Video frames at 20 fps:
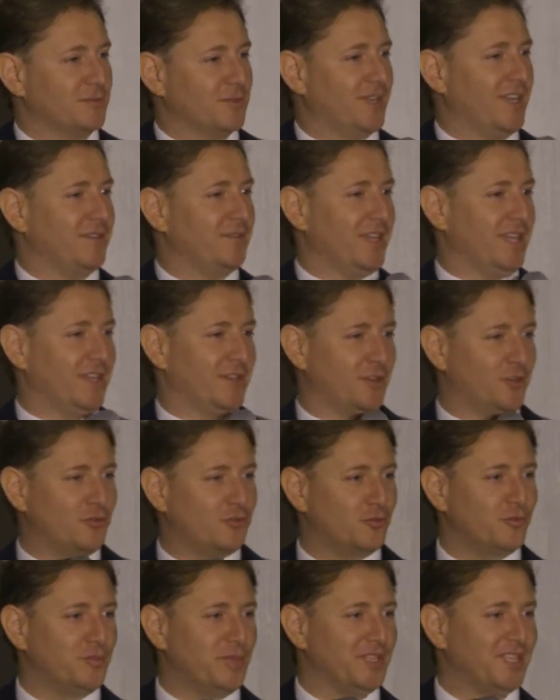We have like a
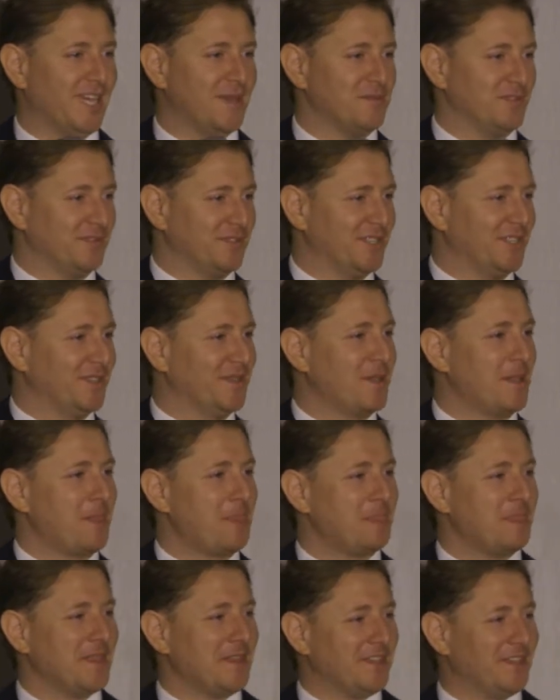groupie type of a
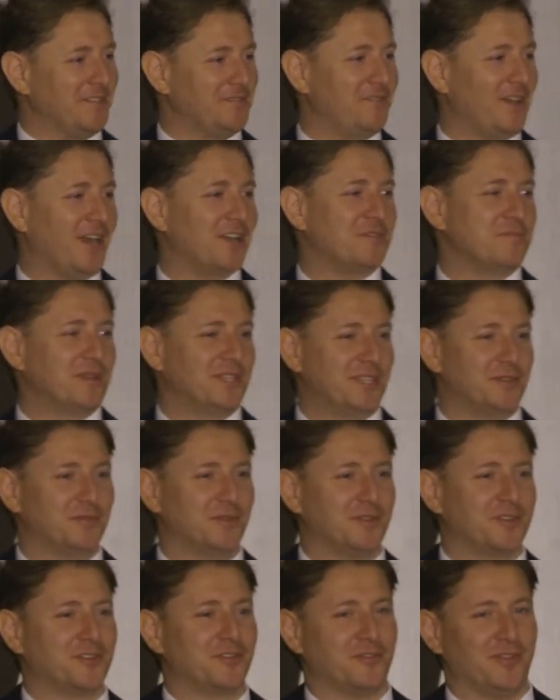environment that
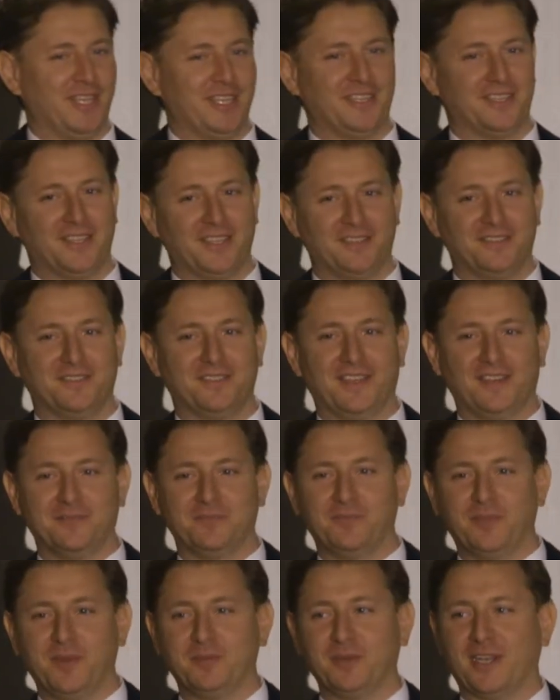we've created.
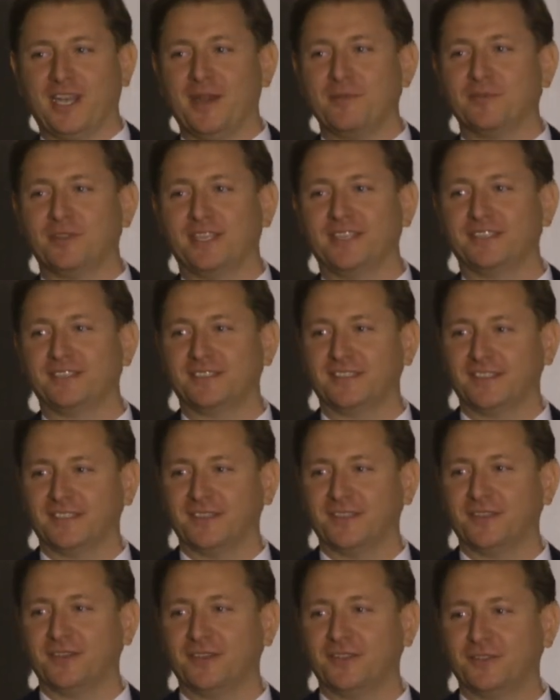People come with us
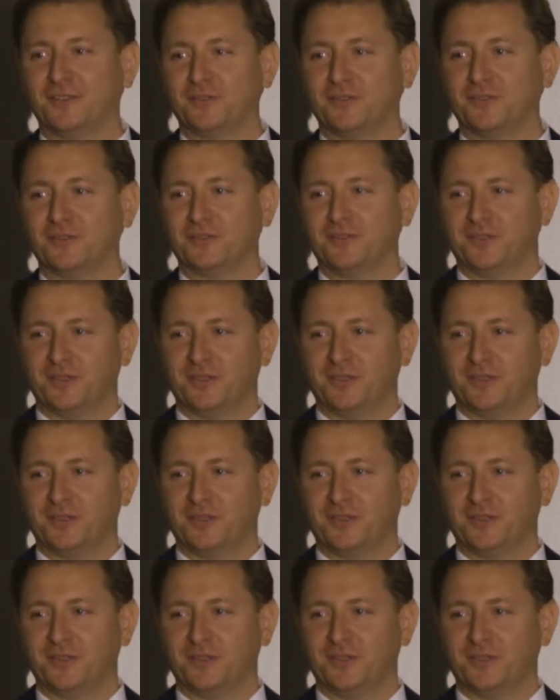to